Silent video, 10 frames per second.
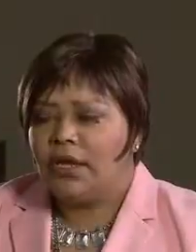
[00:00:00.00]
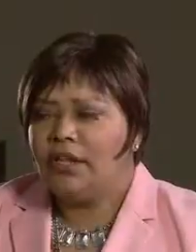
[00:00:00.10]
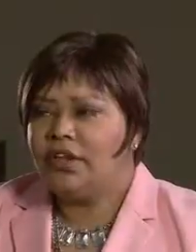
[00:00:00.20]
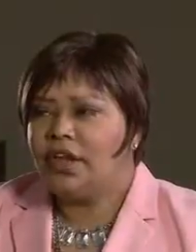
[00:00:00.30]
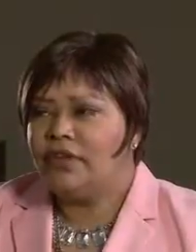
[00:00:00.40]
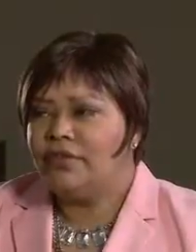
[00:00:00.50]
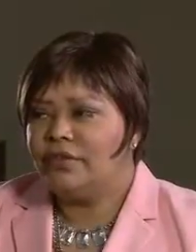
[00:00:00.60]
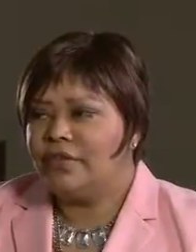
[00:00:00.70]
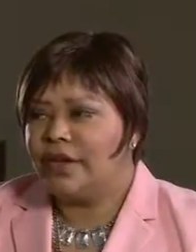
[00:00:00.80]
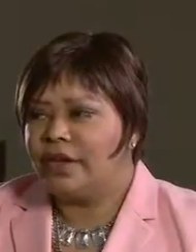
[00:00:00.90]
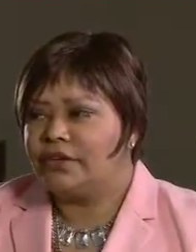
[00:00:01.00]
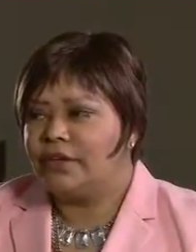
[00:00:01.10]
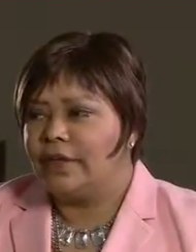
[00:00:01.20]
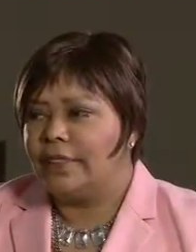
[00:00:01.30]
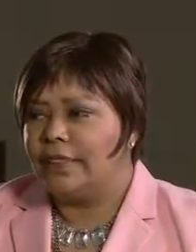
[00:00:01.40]
In light of the fact
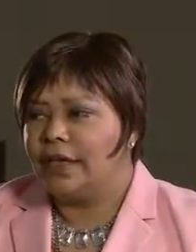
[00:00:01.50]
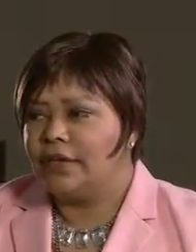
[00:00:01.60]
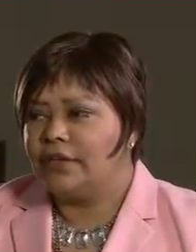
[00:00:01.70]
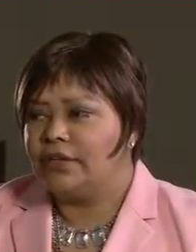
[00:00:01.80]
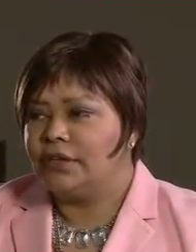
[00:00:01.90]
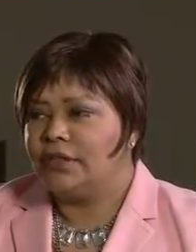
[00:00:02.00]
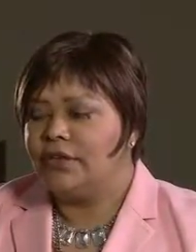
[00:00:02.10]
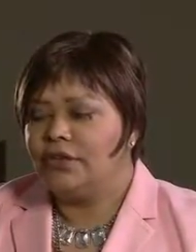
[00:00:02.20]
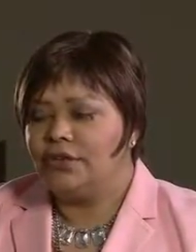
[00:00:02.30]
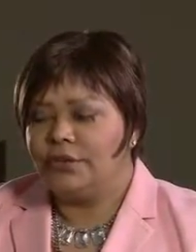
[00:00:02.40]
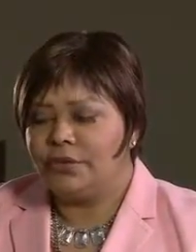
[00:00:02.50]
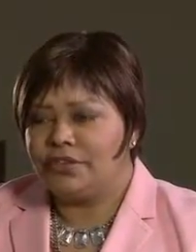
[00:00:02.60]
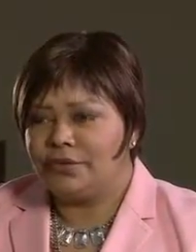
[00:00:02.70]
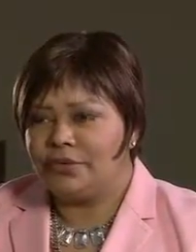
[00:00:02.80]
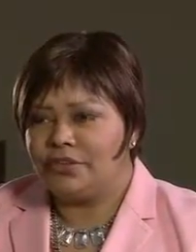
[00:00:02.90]
that the new
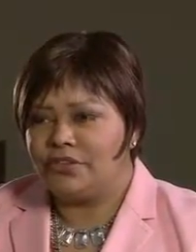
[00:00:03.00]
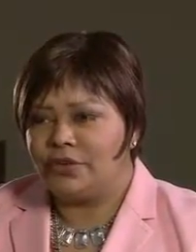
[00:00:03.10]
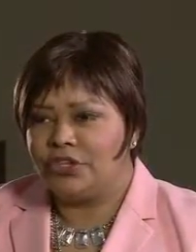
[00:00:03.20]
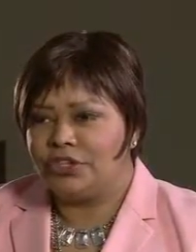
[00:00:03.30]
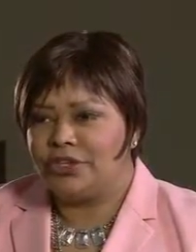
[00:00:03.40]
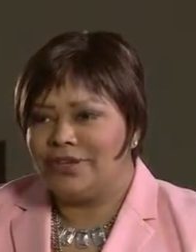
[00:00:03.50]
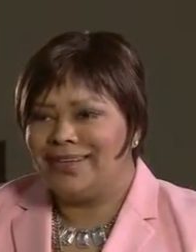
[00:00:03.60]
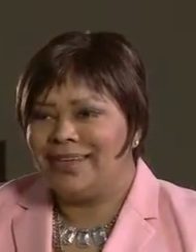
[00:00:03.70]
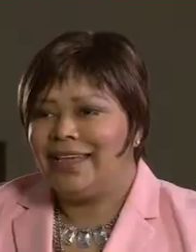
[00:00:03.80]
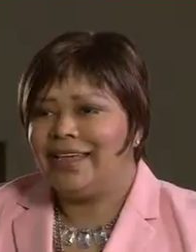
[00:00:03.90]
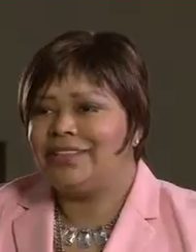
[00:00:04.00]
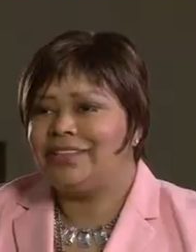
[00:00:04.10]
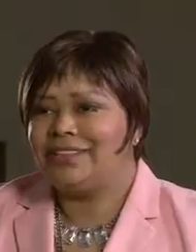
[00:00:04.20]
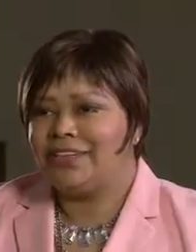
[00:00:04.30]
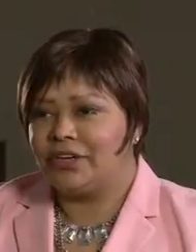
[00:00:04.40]
U.S. administration has
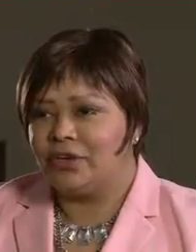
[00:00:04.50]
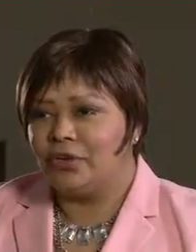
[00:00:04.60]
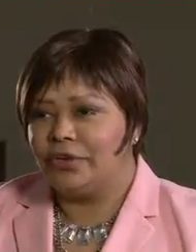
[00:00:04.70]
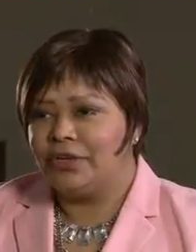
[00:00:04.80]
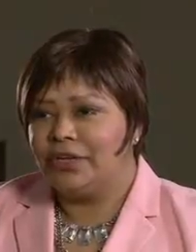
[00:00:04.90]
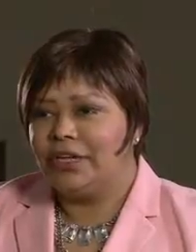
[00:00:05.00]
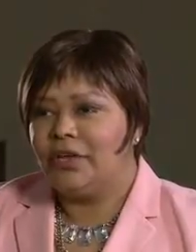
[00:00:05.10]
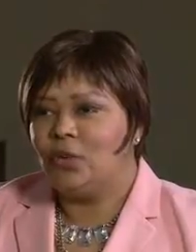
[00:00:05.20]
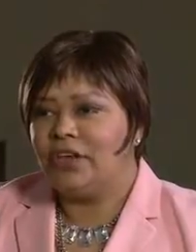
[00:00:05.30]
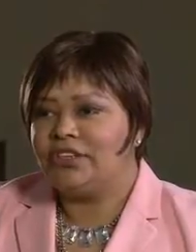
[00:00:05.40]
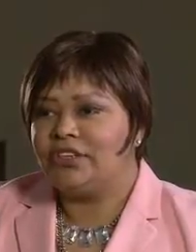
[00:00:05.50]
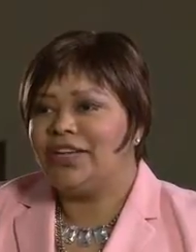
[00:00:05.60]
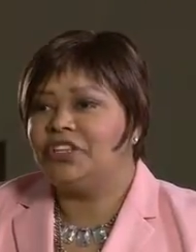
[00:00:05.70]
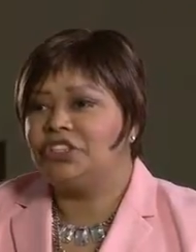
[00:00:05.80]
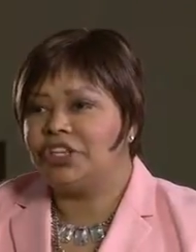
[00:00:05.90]
signaled it wants
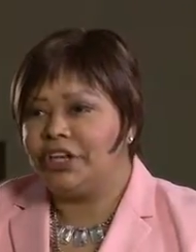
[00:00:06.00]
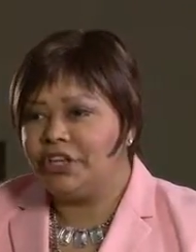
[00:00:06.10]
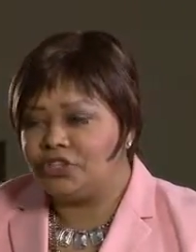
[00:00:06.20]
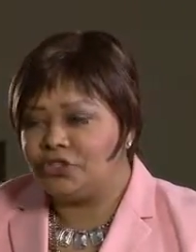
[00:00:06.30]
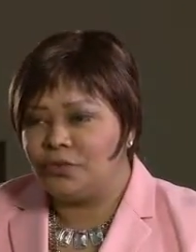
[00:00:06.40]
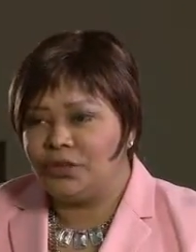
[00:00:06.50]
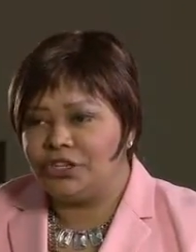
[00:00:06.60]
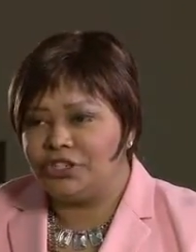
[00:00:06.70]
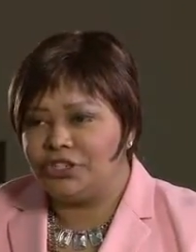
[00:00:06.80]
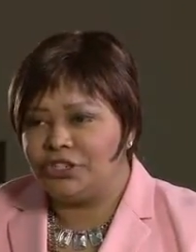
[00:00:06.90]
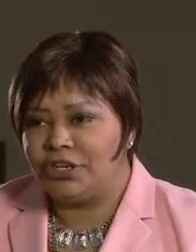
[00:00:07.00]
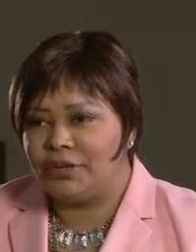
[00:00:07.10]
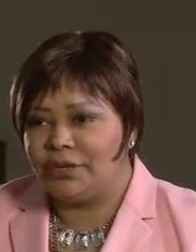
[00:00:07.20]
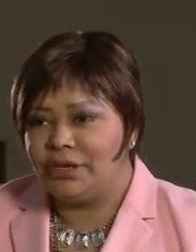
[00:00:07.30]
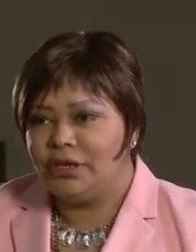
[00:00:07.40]
a changed
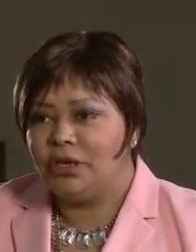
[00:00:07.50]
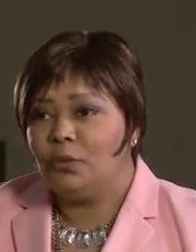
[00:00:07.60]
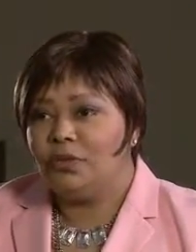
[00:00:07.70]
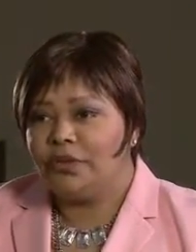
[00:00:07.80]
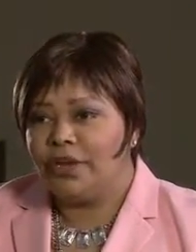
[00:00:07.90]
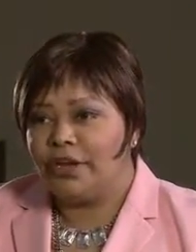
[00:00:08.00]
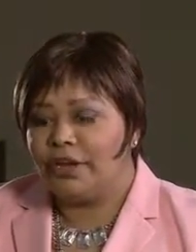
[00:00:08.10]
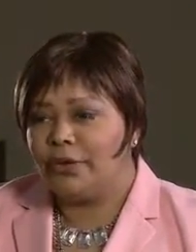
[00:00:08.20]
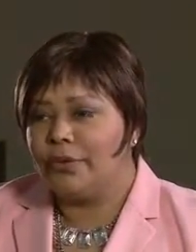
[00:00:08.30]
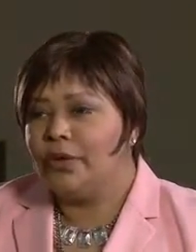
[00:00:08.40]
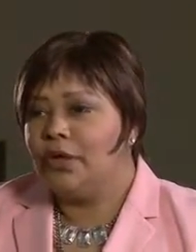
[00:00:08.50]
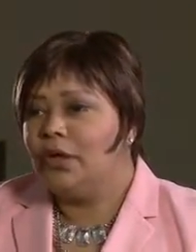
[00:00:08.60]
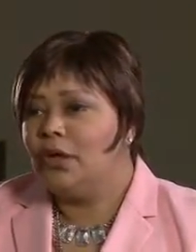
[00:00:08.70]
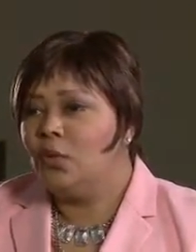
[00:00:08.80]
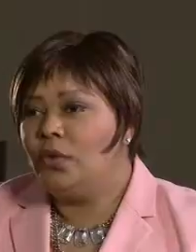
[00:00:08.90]
relationship with NATO,
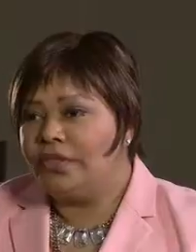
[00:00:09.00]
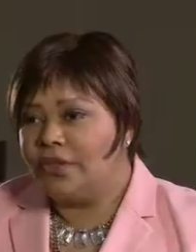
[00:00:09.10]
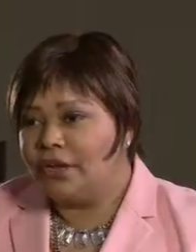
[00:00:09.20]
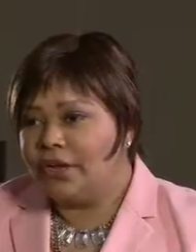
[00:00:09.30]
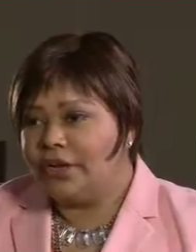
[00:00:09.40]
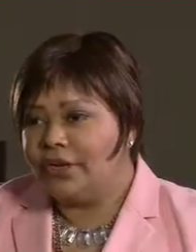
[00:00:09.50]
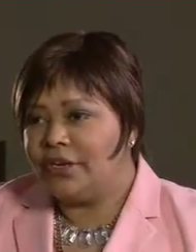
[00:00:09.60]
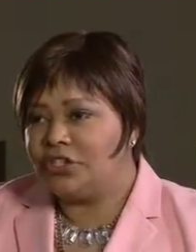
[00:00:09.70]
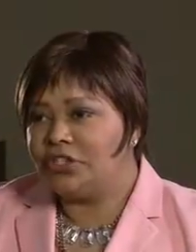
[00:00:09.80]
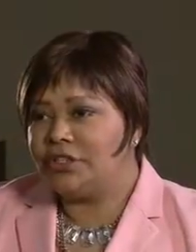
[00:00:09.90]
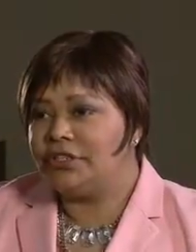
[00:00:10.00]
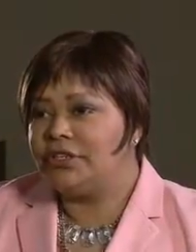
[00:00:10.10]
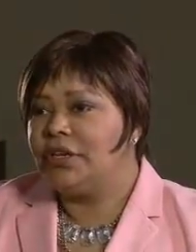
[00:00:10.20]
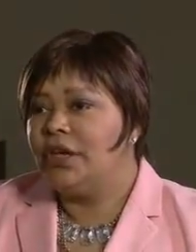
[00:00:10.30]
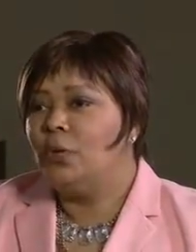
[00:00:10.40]
with the United Nations,
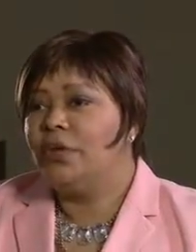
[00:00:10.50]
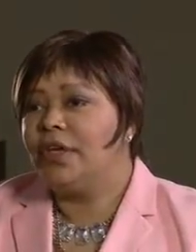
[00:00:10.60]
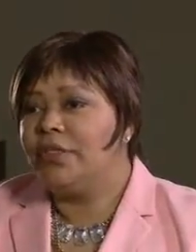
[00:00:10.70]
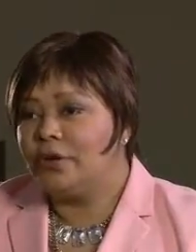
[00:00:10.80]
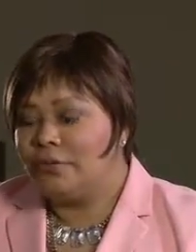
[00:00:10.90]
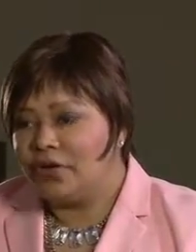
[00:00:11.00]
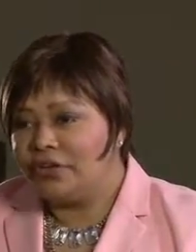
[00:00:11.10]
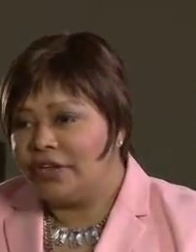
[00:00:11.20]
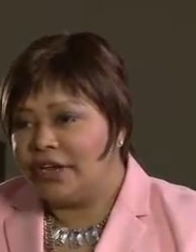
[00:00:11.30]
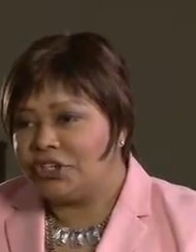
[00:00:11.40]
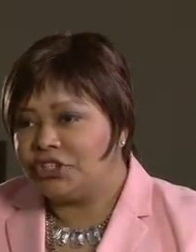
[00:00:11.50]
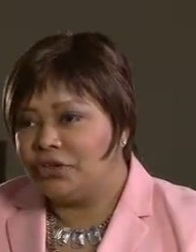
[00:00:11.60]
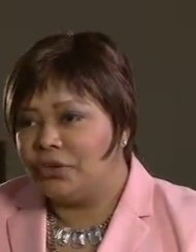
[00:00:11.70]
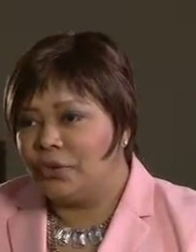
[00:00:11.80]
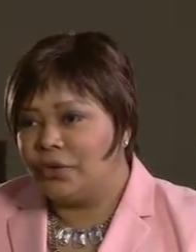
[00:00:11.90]
with other
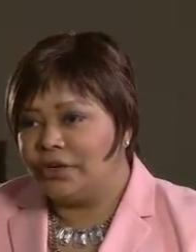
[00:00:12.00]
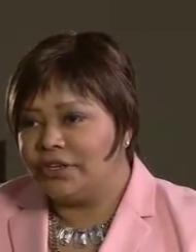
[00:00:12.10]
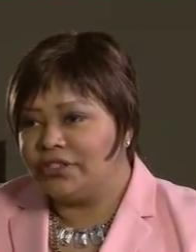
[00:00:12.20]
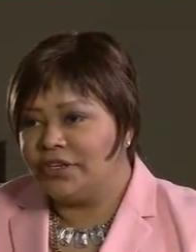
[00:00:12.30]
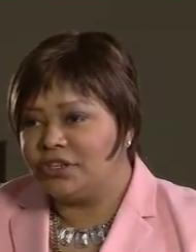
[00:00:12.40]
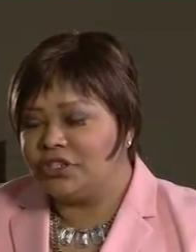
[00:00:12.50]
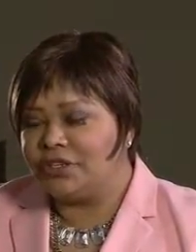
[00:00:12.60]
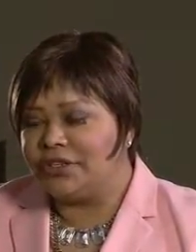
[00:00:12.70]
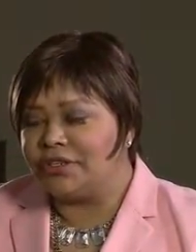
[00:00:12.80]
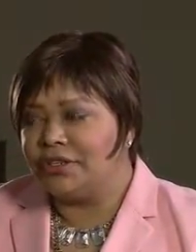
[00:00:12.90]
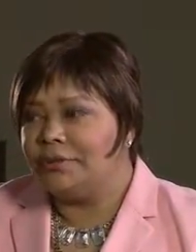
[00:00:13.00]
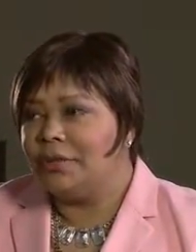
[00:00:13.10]
multinational organizations,